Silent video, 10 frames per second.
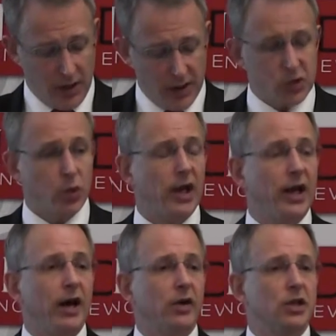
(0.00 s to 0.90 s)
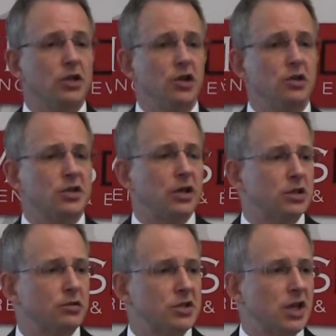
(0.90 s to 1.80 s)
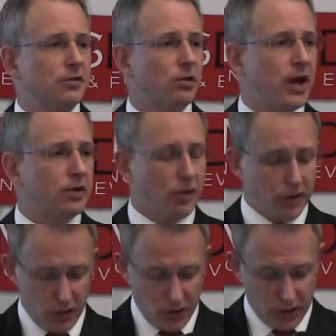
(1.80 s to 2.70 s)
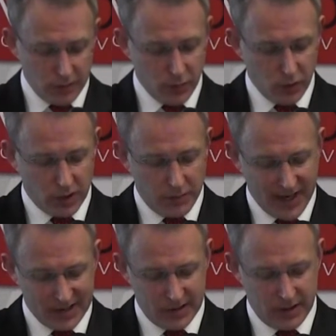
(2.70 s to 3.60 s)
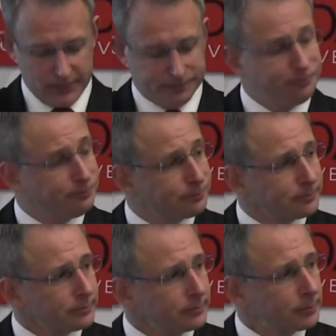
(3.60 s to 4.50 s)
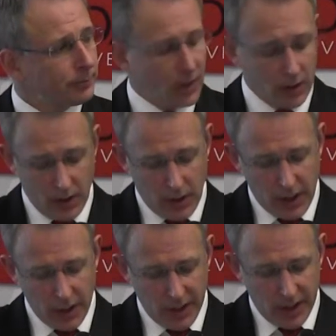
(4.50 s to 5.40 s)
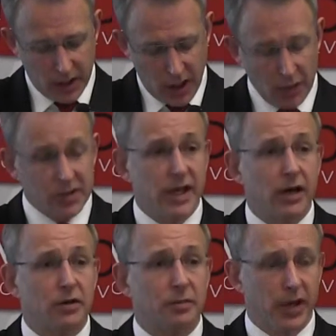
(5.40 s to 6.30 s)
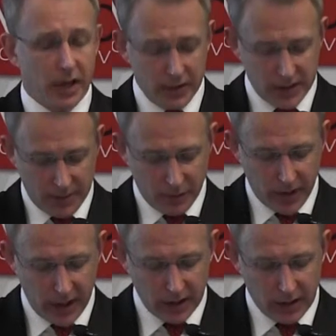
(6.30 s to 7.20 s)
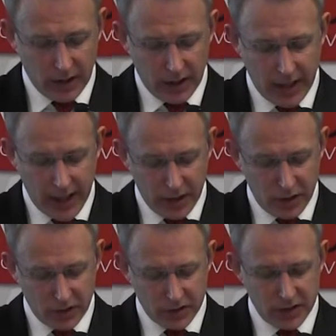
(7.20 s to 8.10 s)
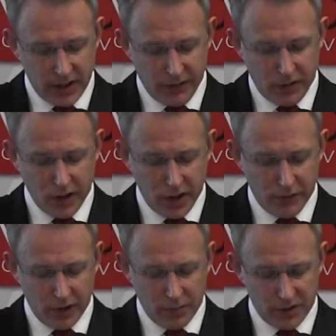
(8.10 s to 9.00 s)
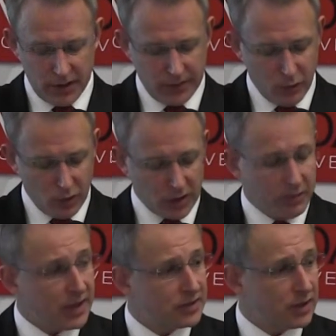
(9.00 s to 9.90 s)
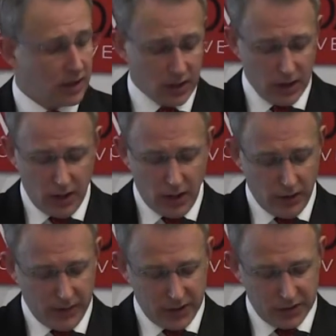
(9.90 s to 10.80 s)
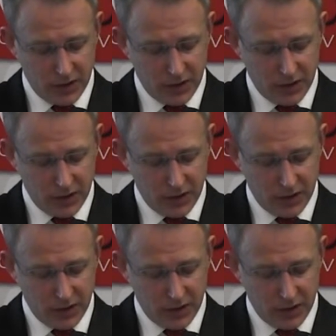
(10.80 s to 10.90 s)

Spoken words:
This will allow each user to receive around a third more capacity. NBN Co. has now completed this upgrade, and end users have 33% more capacity on their